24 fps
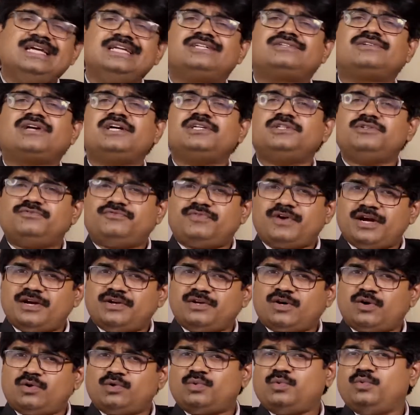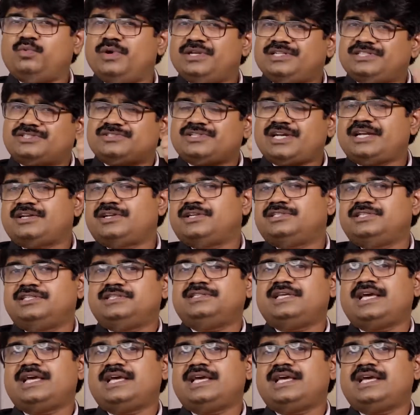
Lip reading: try to find out which strategy